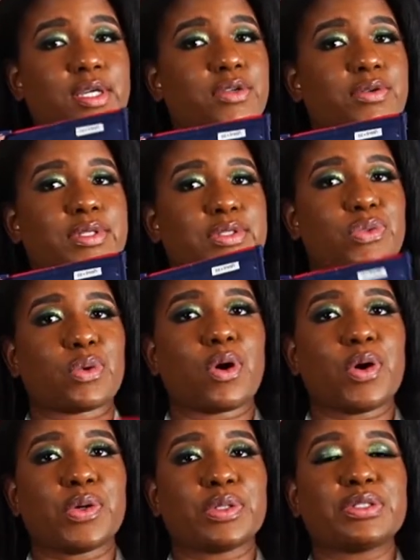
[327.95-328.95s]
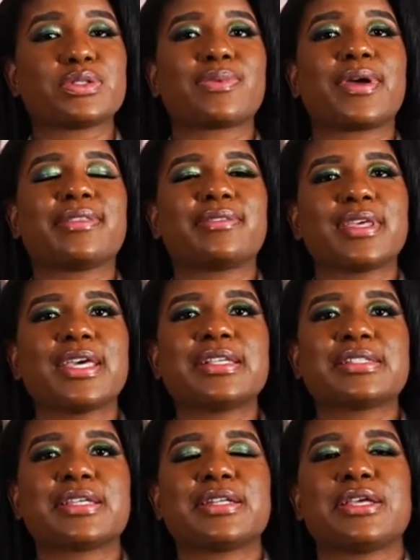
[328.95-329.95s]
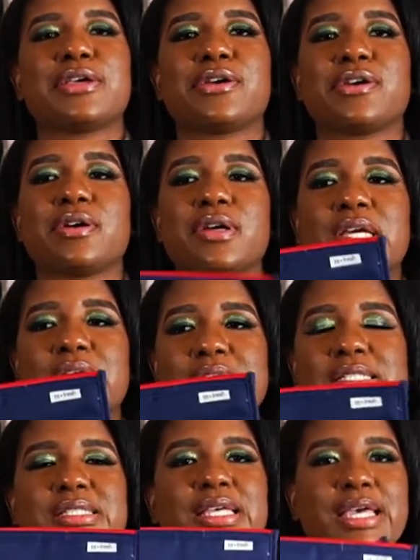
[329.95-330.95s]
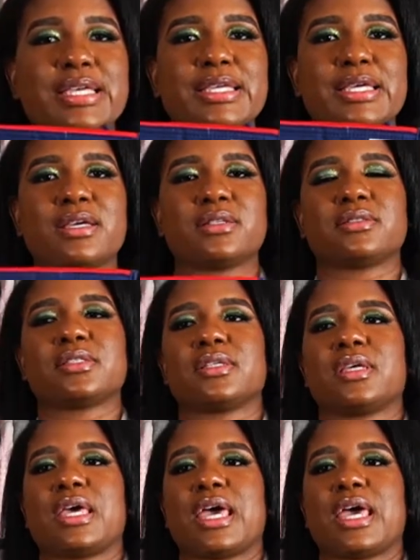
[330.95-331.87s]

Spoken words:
You can store all these great things in here, take it,